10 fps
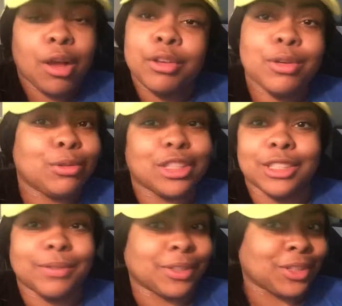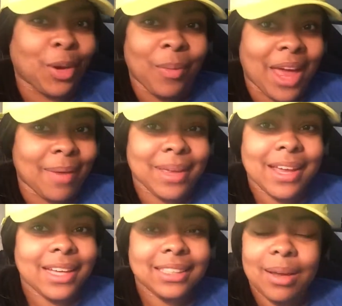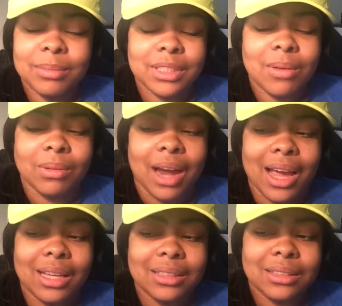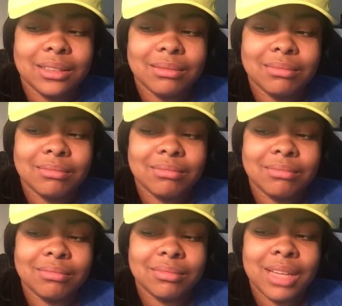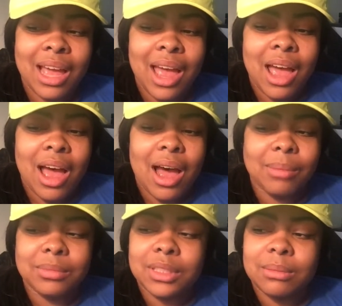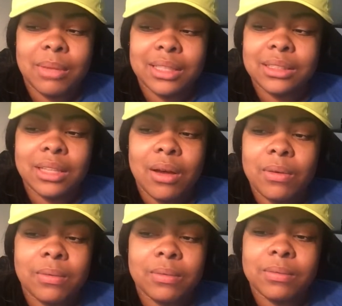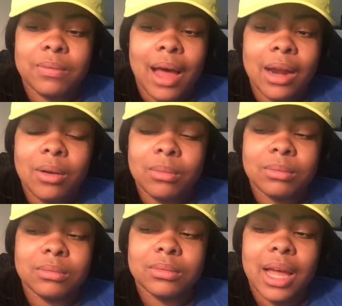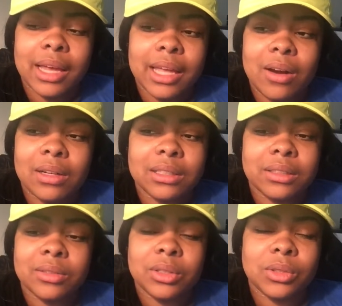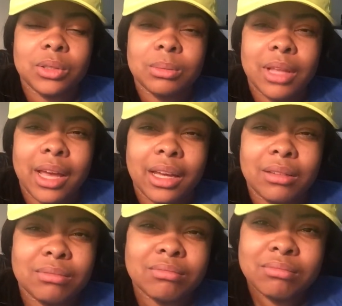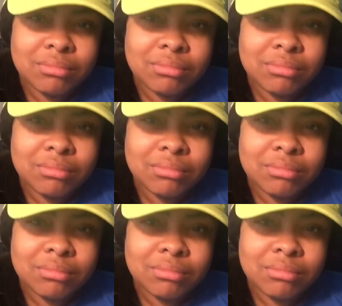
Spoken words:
You would just feel so bad, because I'm so nice. I'm to myself. I get on this little YouTube thing.